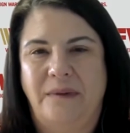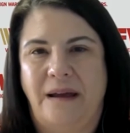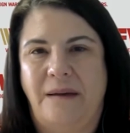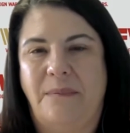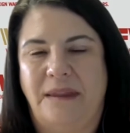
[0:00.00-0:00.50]

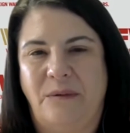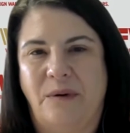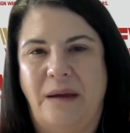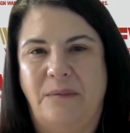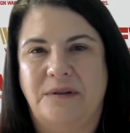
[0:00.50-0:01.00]
but they were
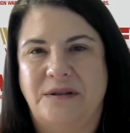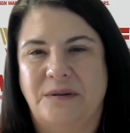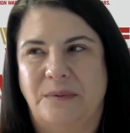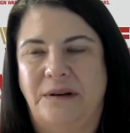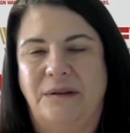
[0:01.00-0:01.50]
able to
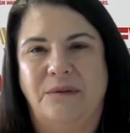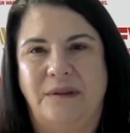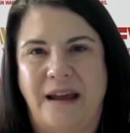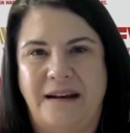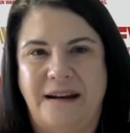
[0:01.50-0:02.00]
put it through
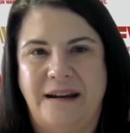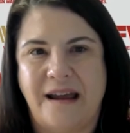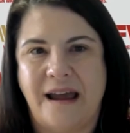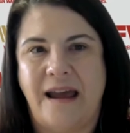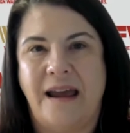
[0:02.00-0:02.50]
the
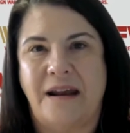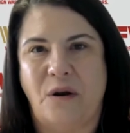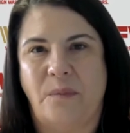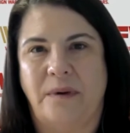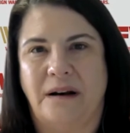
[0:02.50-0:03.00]
NDAA and
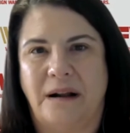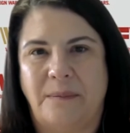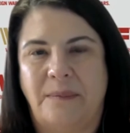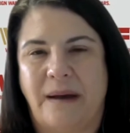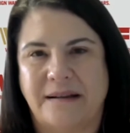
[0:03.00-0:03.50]
open it up
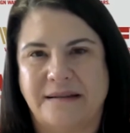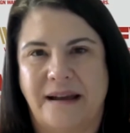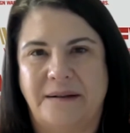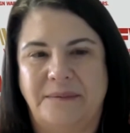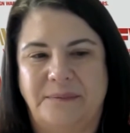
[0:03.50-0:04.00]
past
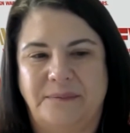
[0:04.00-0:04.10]
that.